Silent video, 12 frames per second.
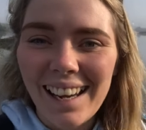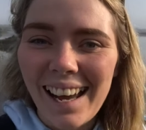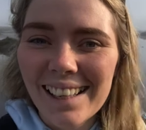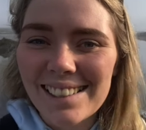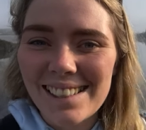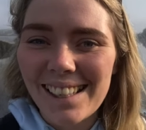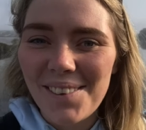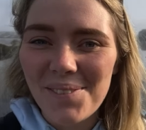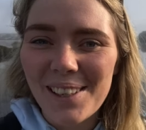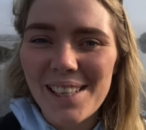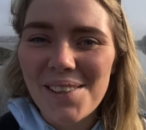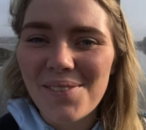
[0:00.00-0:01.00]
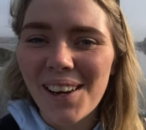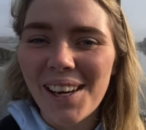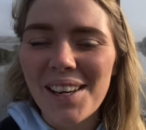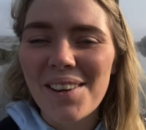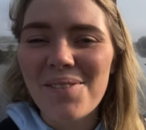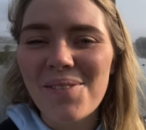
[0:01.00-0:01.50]
I actually can't believe I
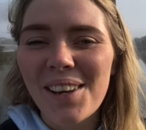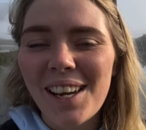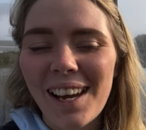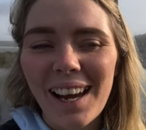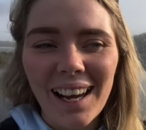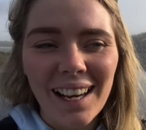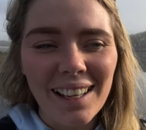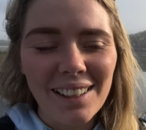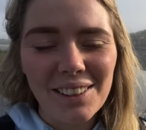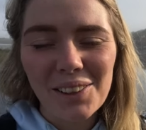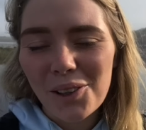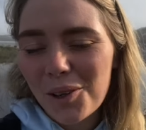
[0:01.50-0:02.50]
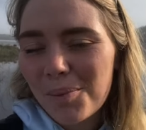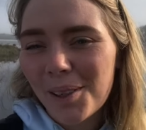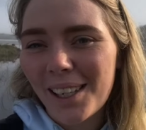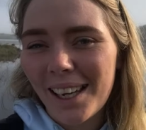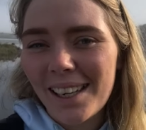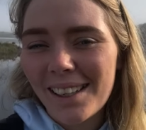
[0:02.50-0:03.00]
am at the
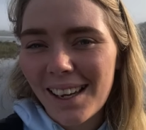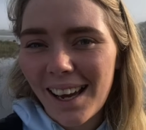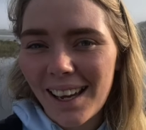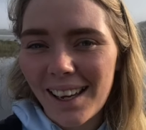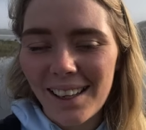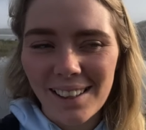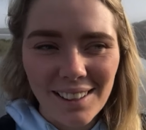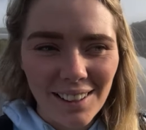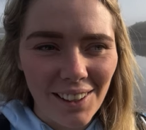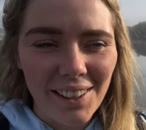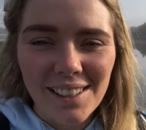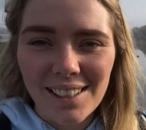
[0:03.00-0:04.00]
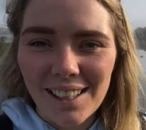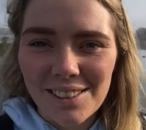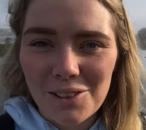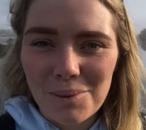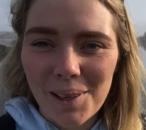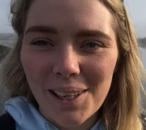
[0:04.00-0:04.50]
upper lake at Killarney
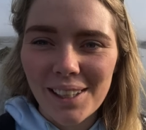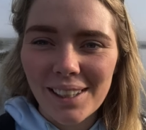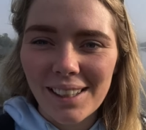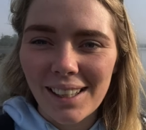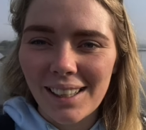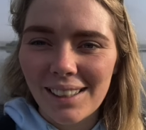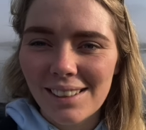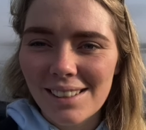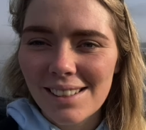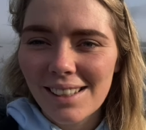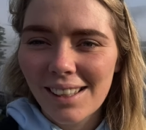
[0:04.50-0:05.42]
National Park and